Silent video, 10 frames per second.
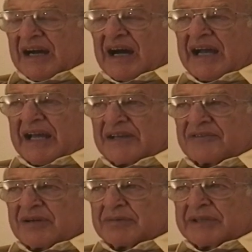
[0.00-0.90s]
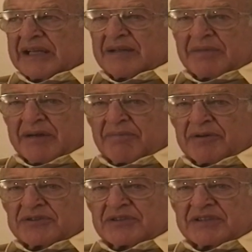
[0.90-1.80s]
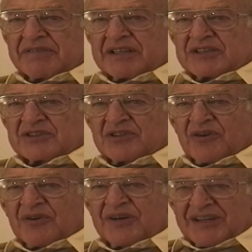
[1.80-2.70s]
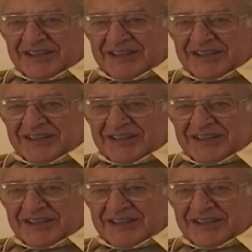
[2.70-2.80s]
I had trouble getting my birth certificate, so